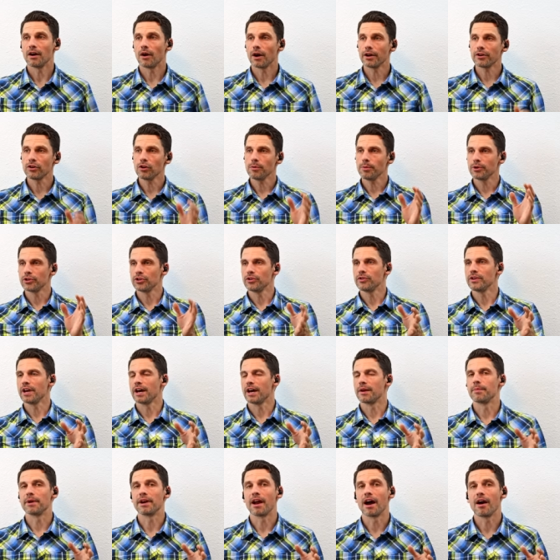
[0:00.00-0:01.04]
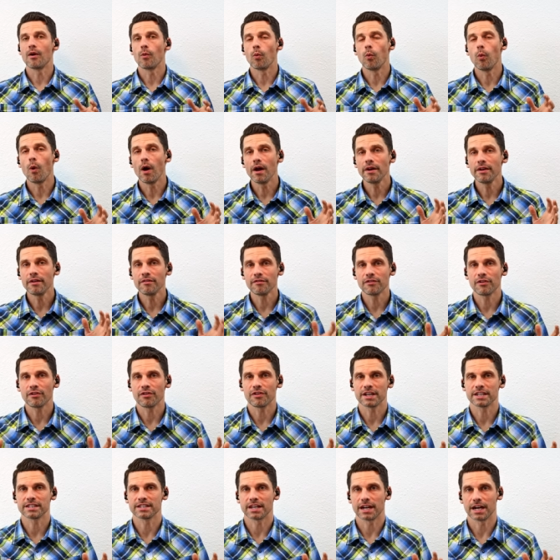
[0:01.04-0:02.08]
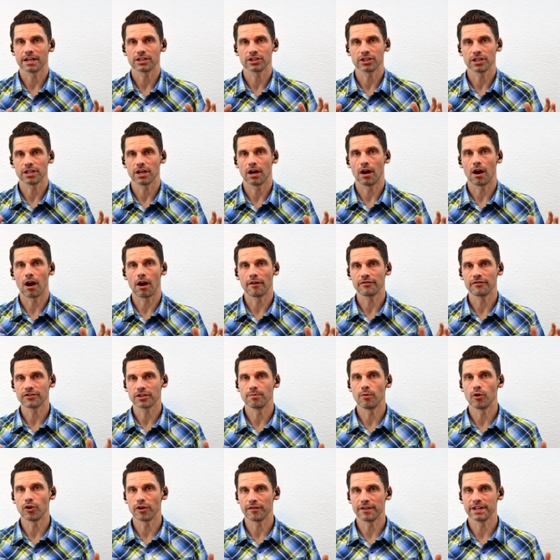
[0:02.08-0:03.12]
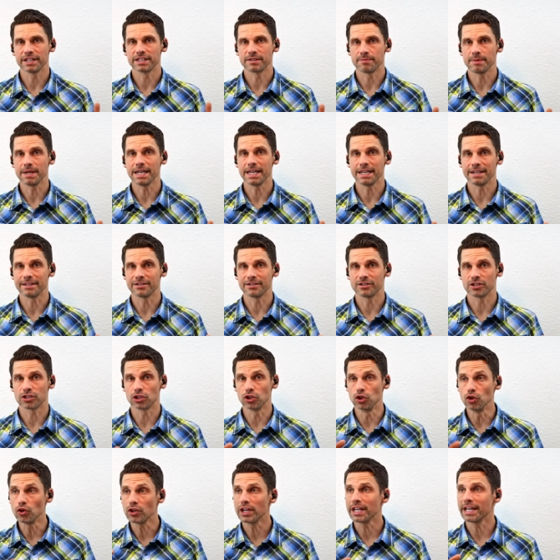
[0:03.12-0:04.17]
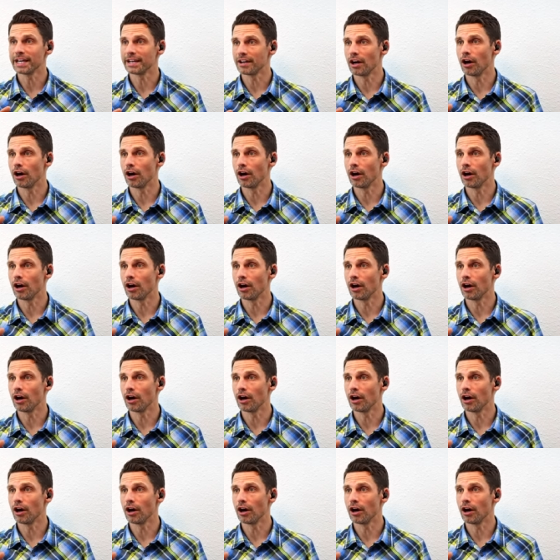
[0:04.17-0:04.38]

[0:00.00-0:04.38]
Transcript: Now, I don't know about you, Jan, but one of the things that actually often motivates me is just looking